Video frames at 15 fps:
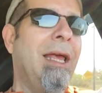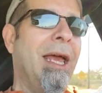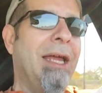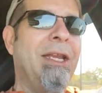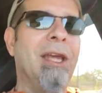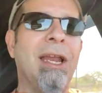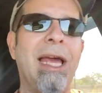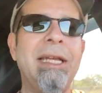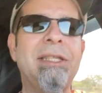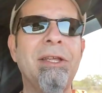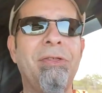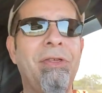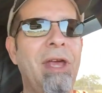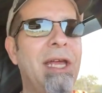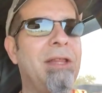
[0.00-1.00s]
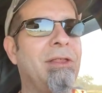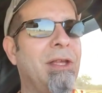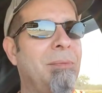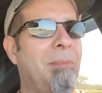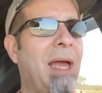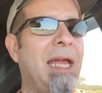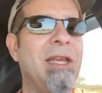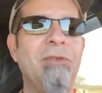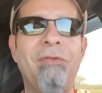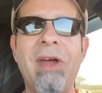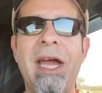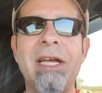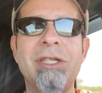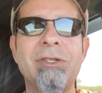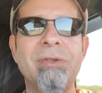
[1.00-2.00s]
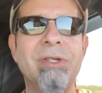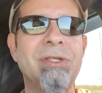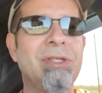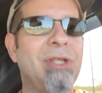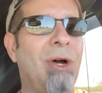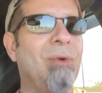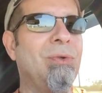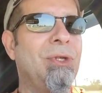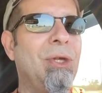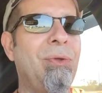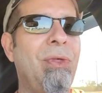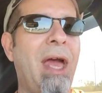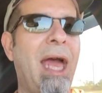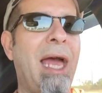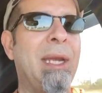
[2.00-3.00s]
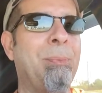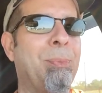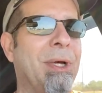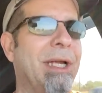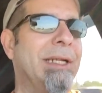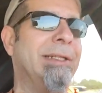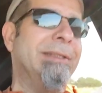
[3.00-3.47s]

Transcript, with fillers: And you like to think that manufacturers don't do that, but,